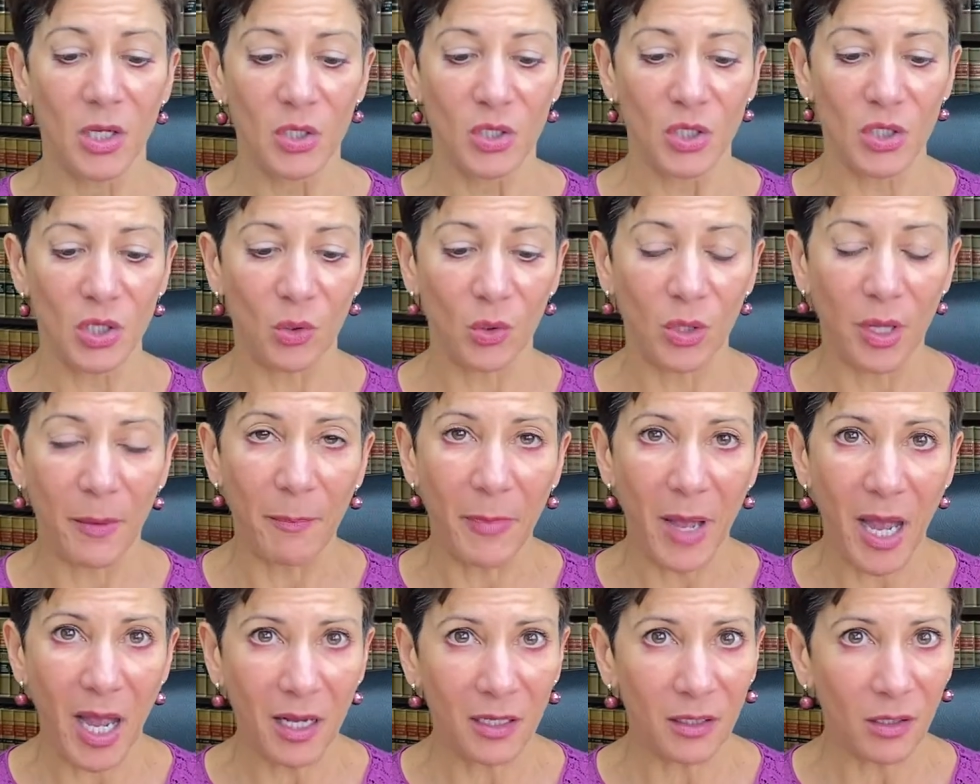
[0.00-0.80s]
So the
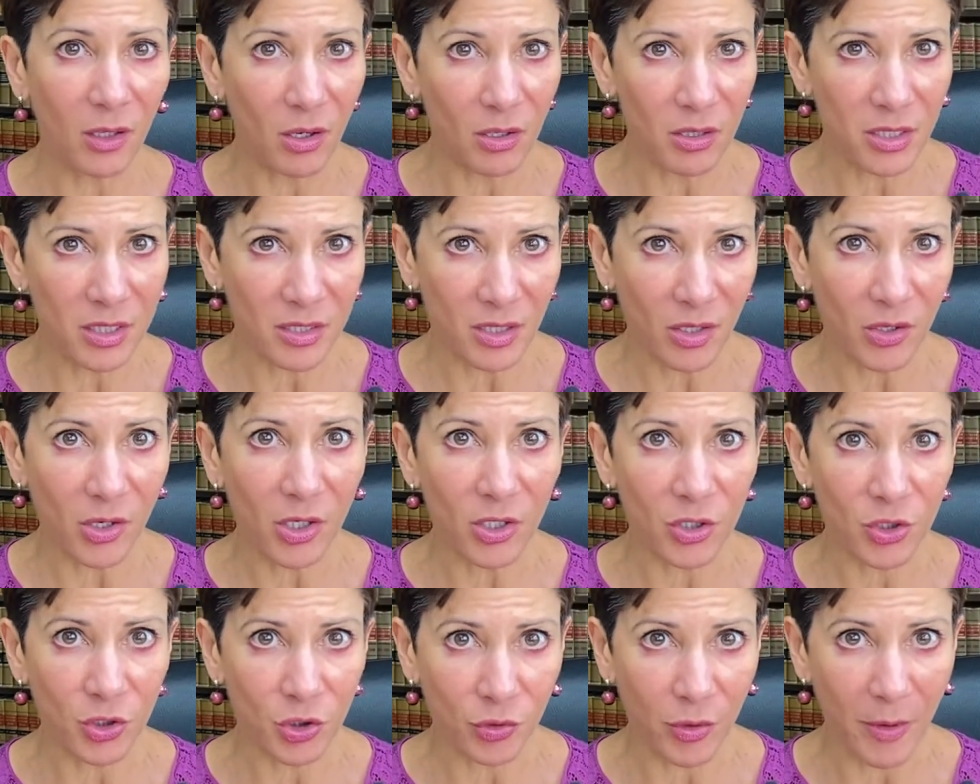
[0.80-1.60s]
backlogs
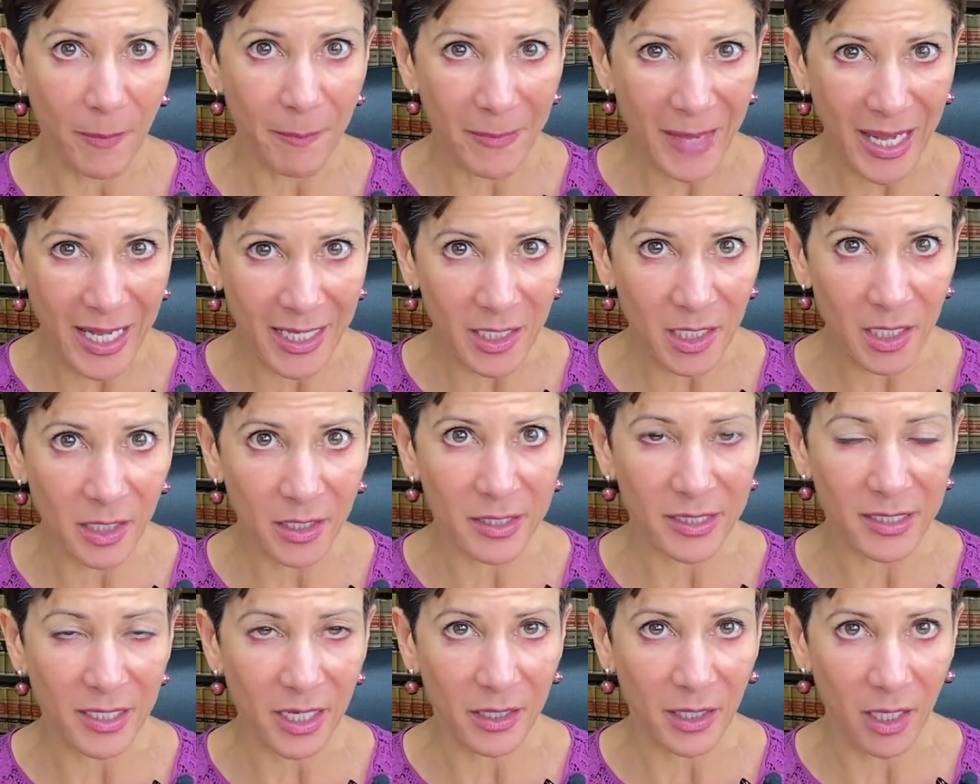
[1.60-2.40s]
are
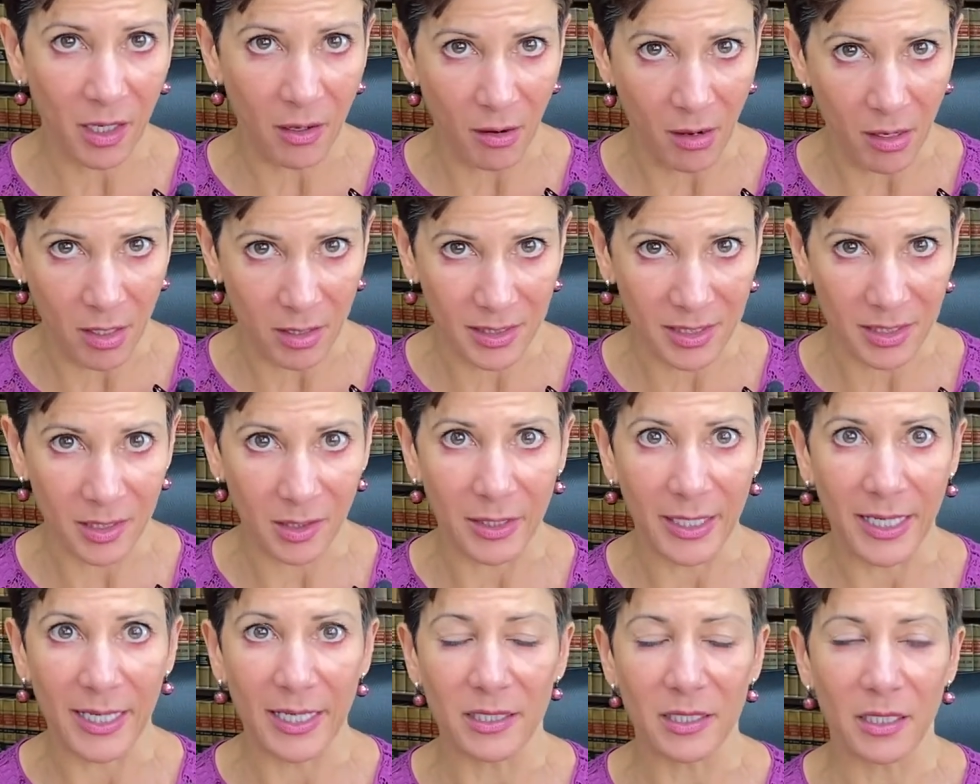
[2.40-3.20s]
tremendous at the
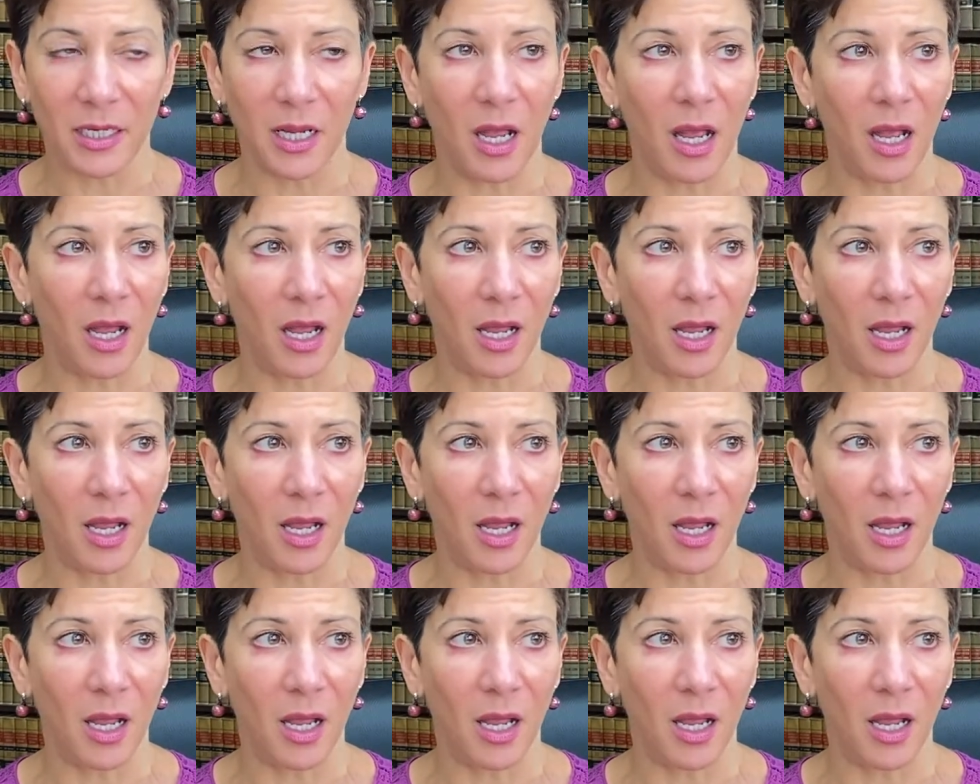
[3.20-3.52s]
consulate.